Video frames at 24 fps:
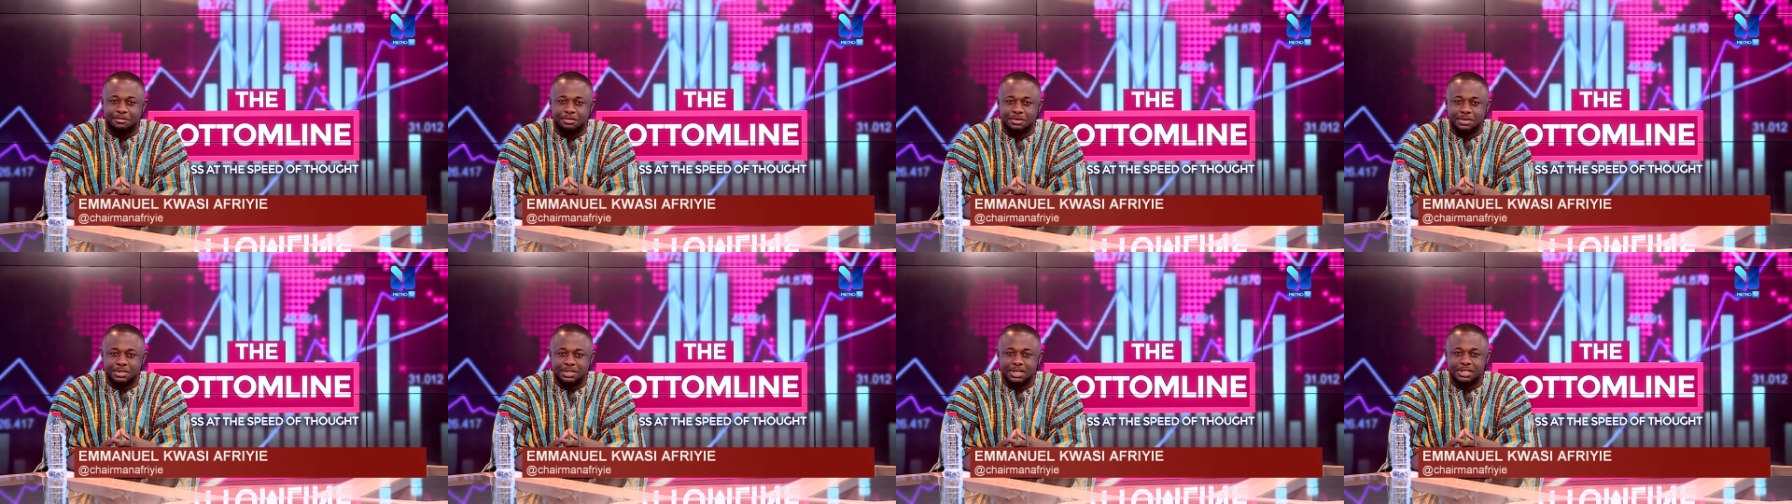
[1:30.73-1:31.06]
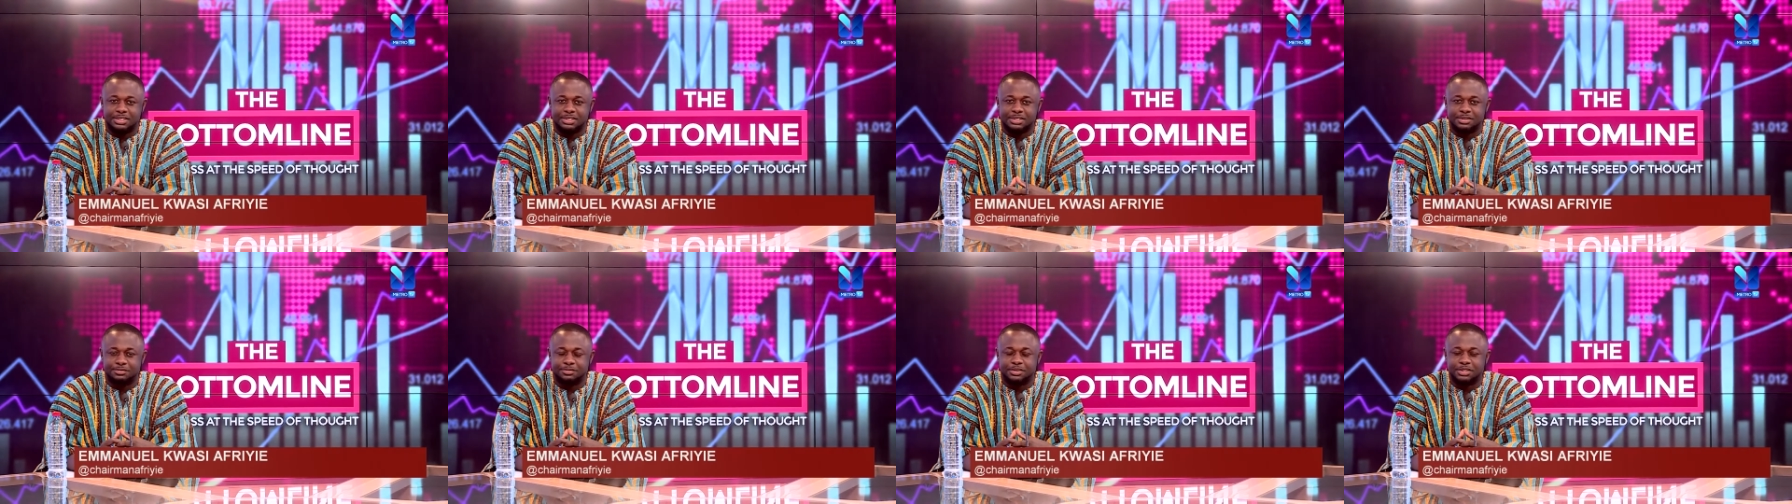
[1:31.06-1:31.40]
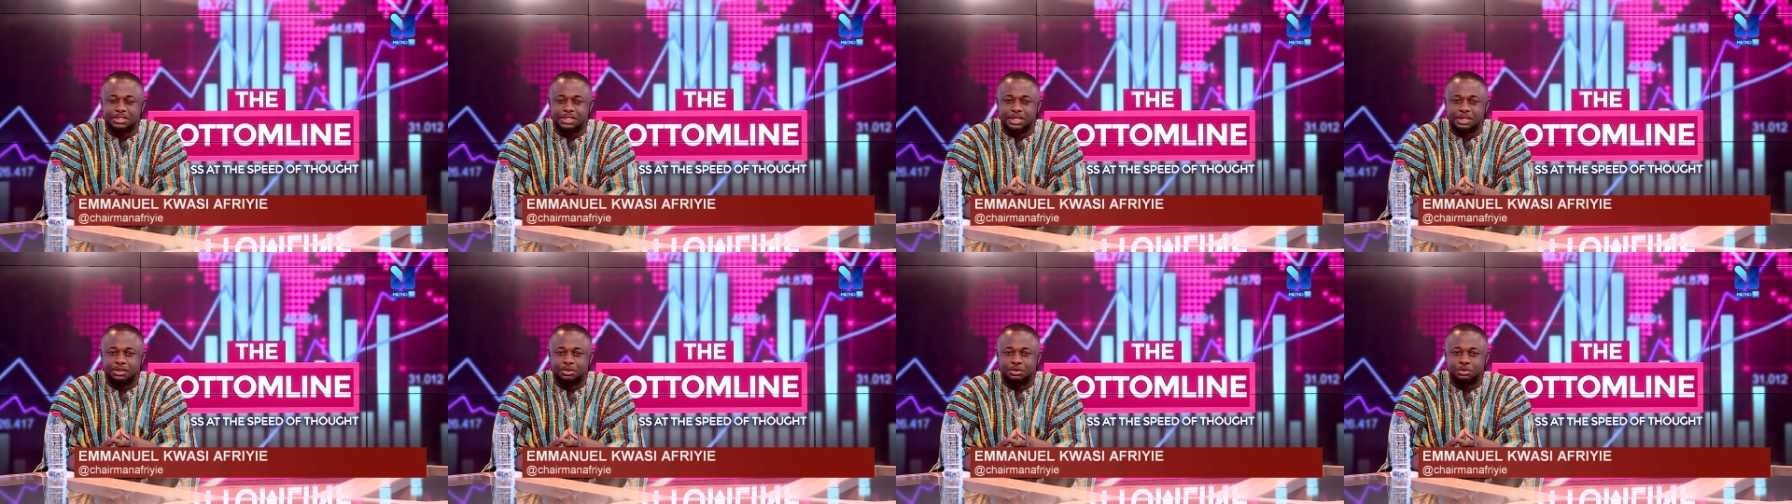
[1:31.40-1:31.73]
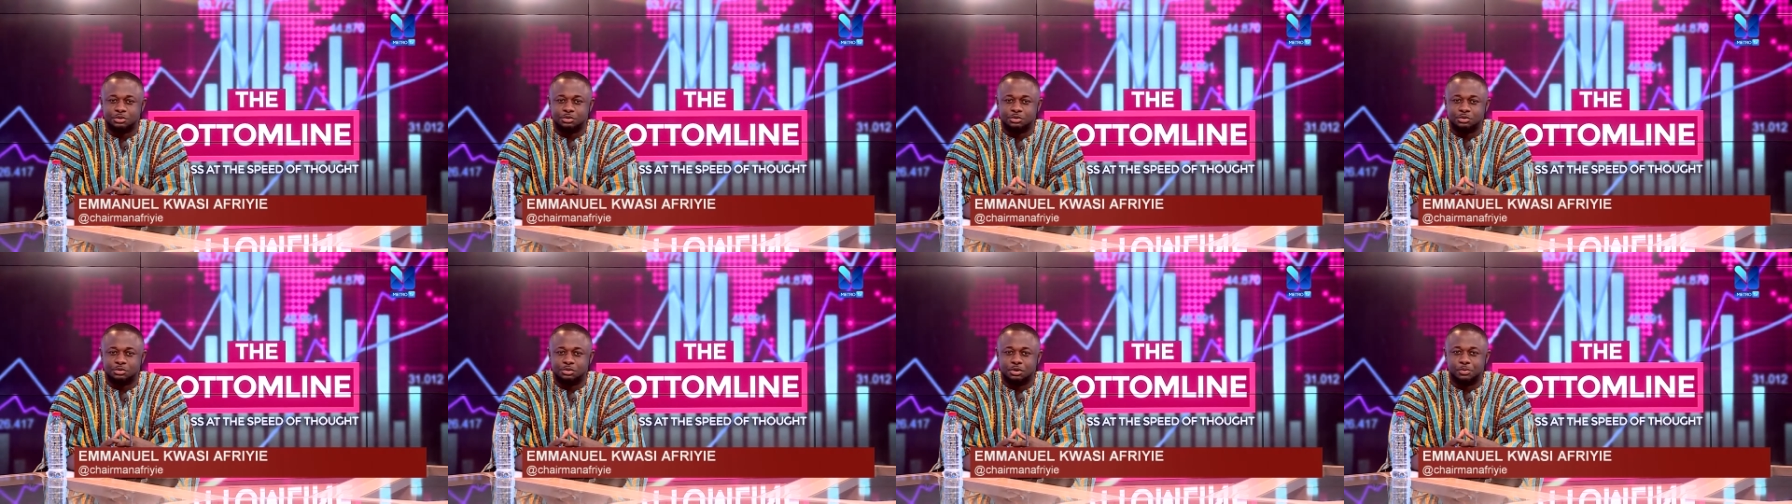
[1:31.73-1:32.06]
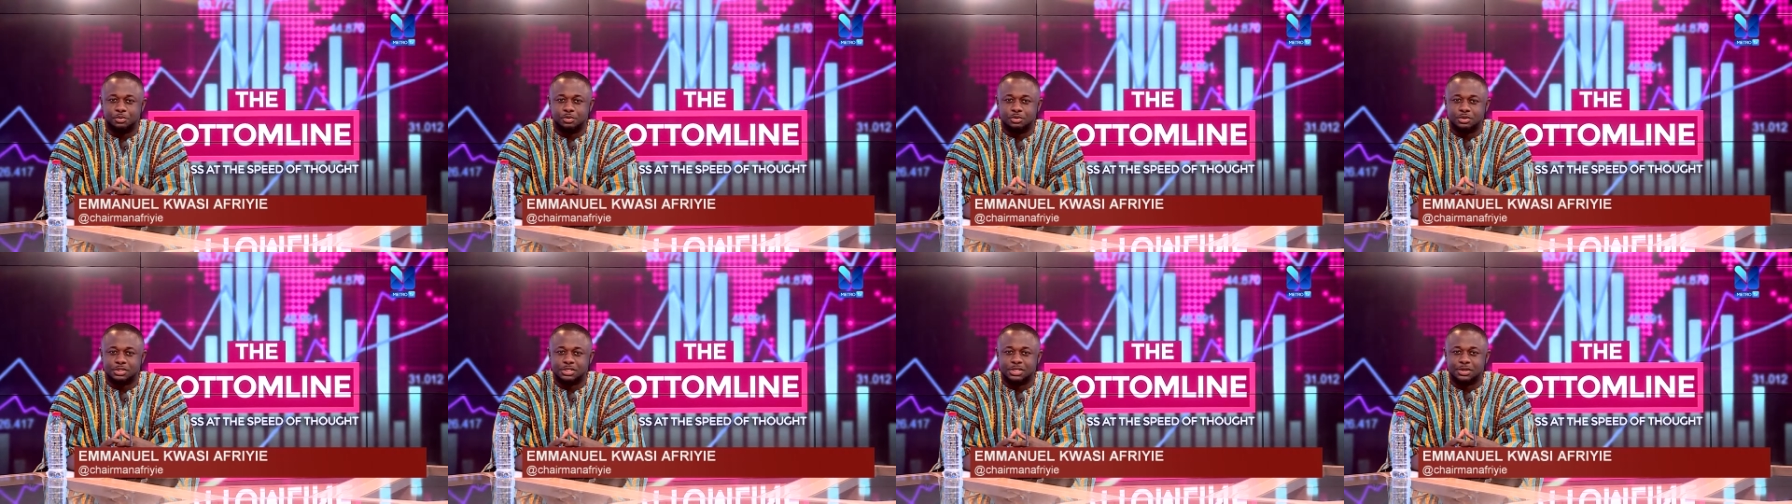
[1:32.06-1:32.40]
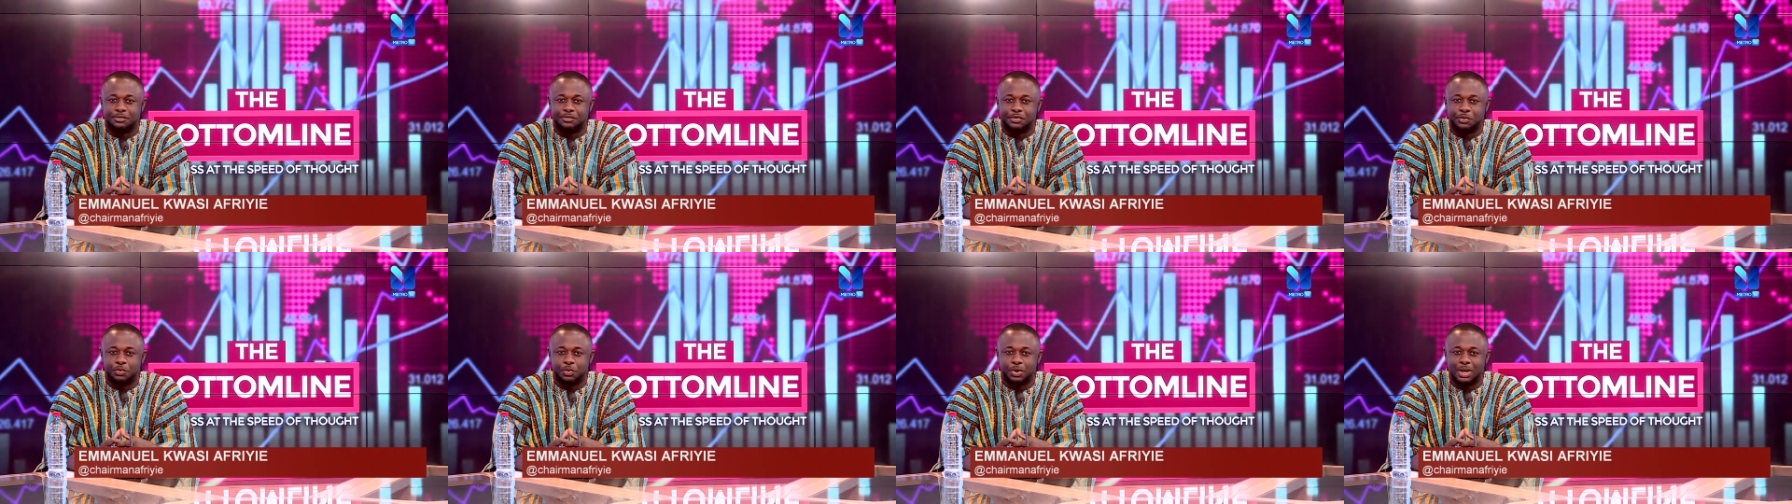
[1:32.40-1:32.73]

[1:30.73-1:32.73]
on DSTV channel 277.